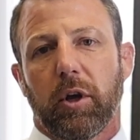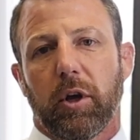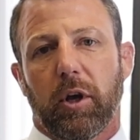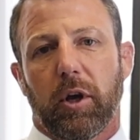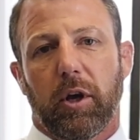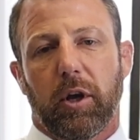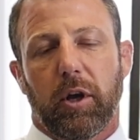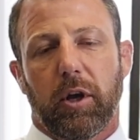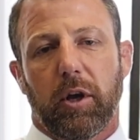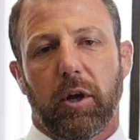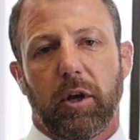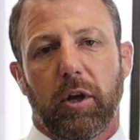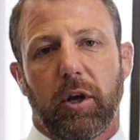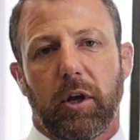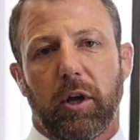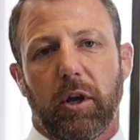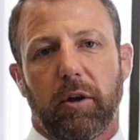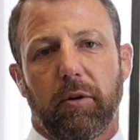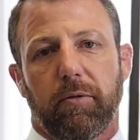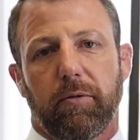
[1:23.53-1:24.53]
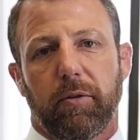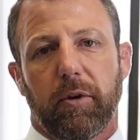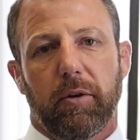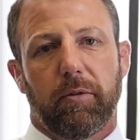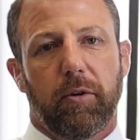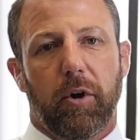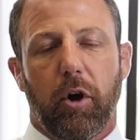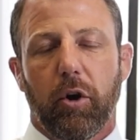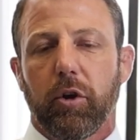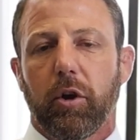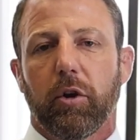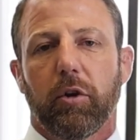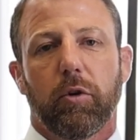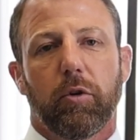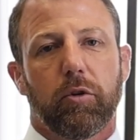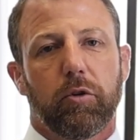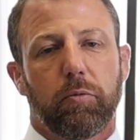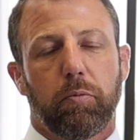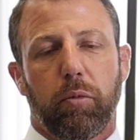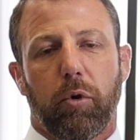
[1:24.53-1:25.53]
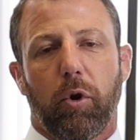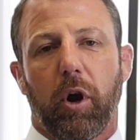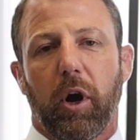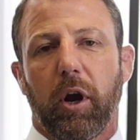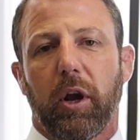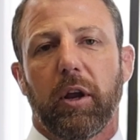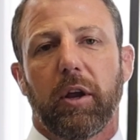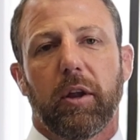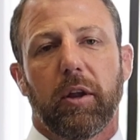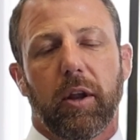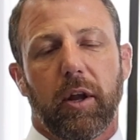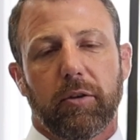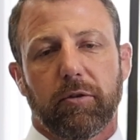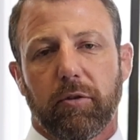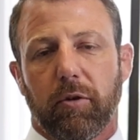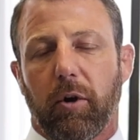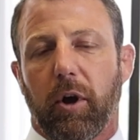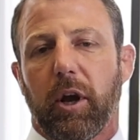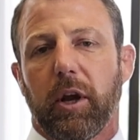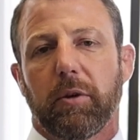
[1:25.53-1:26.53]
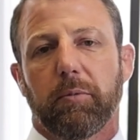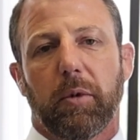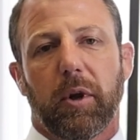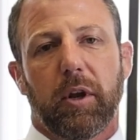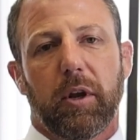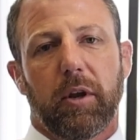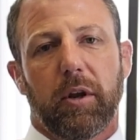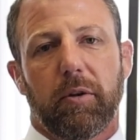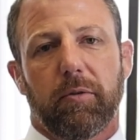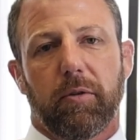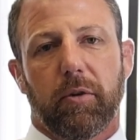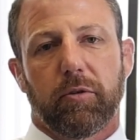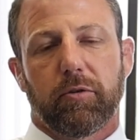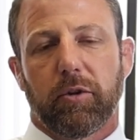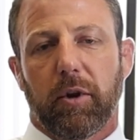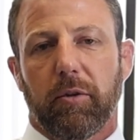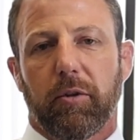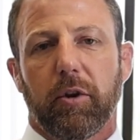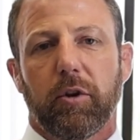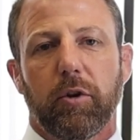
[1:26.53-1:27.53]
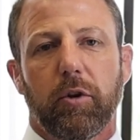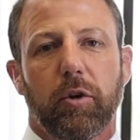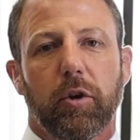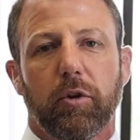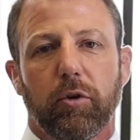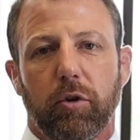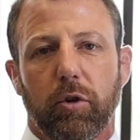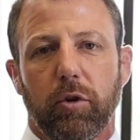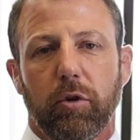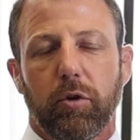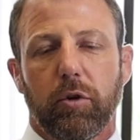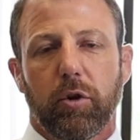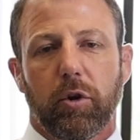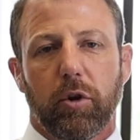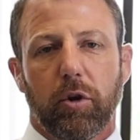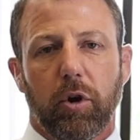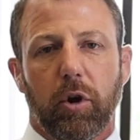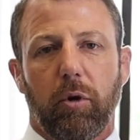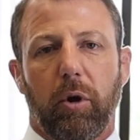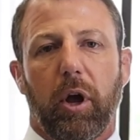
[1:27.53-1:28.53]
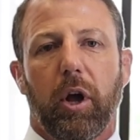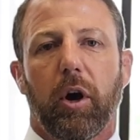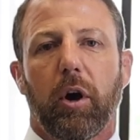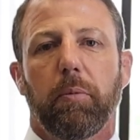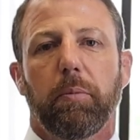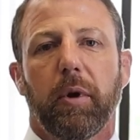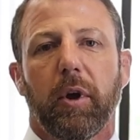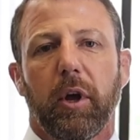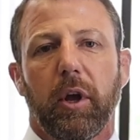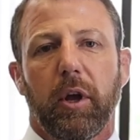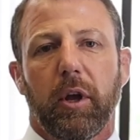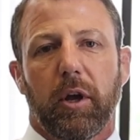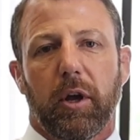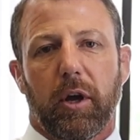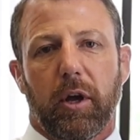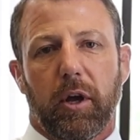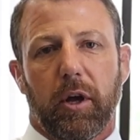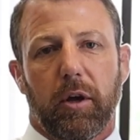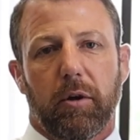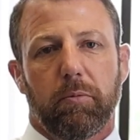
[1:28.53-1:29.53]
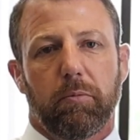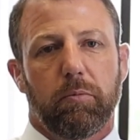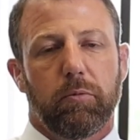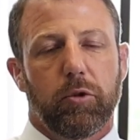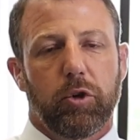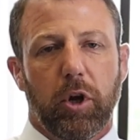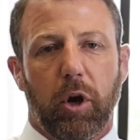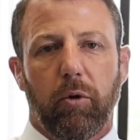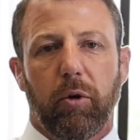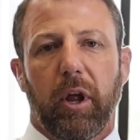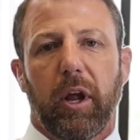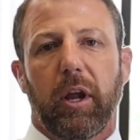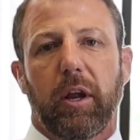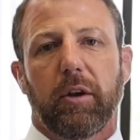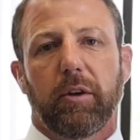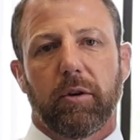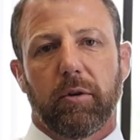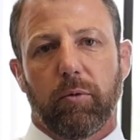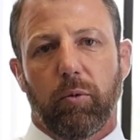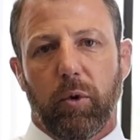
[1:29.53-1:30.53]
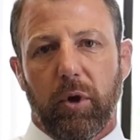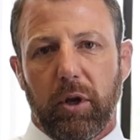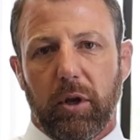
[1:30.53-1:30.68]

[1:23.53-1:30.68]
If all you can do is pray, that's great. But if there's something you can do, you can go help, donate.